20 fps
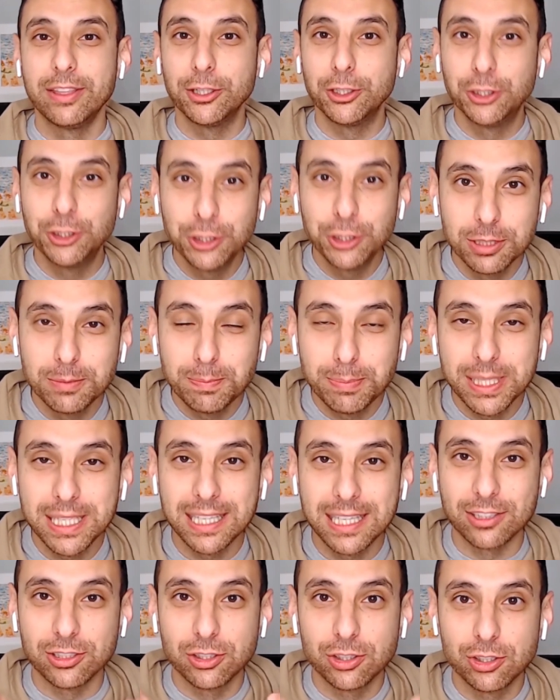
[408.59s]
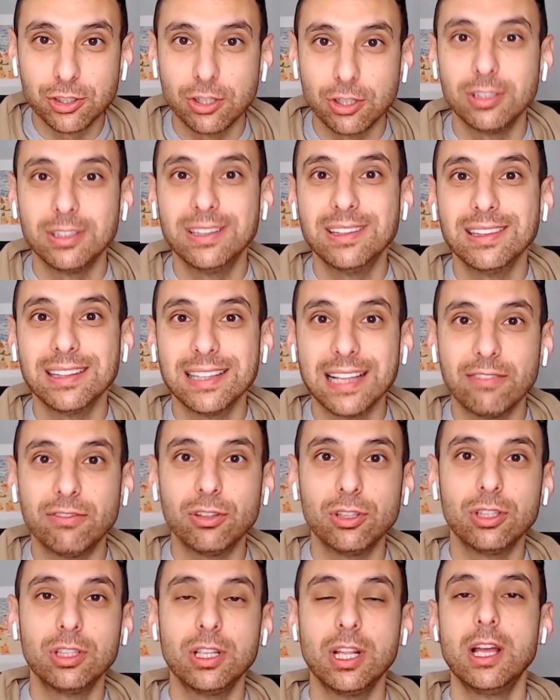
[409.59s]
There should be a certain
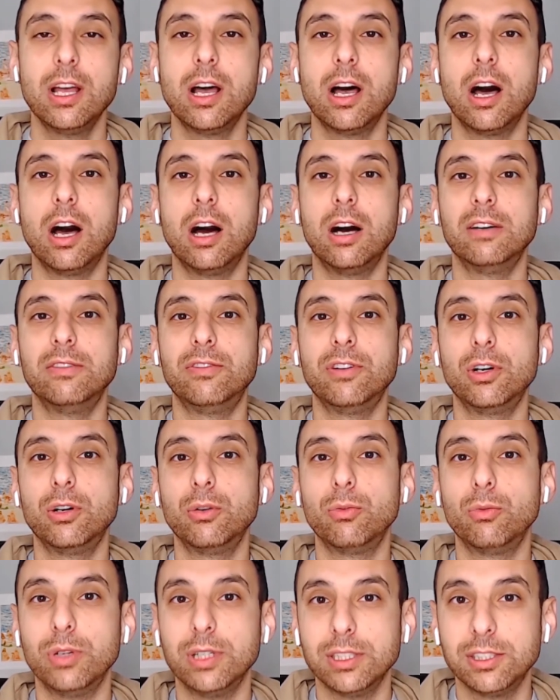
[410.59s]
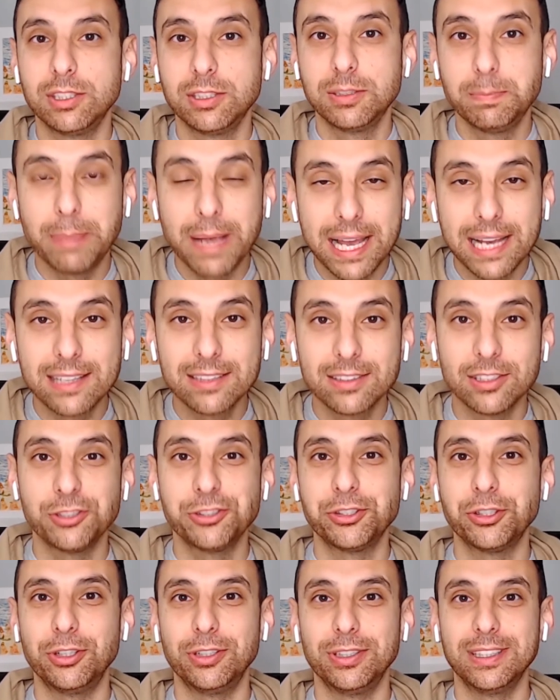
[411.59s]
level of respect, a
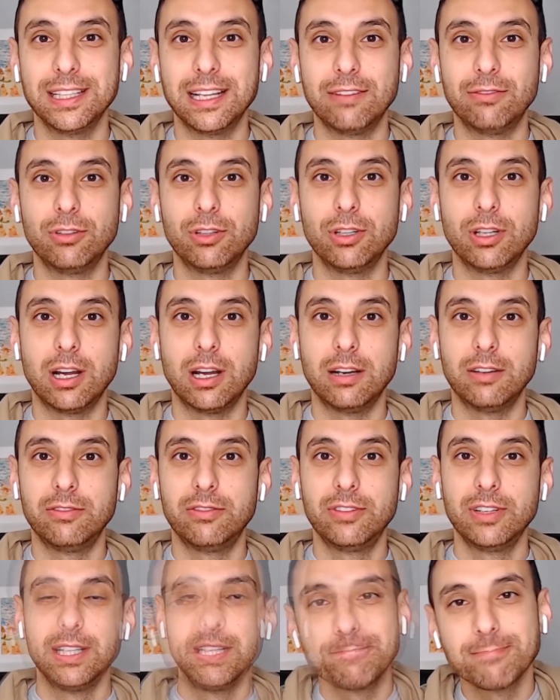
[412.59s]
certain level of,